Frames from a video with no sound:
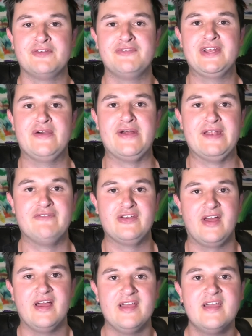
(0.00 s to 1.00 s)
a video out every
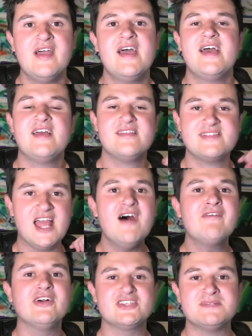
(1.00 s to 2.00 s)
day.
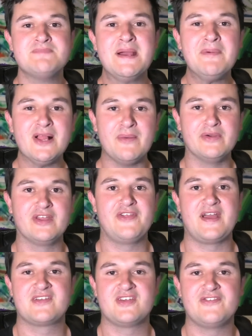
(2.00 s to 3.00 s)
Now I've got some people I want to thank.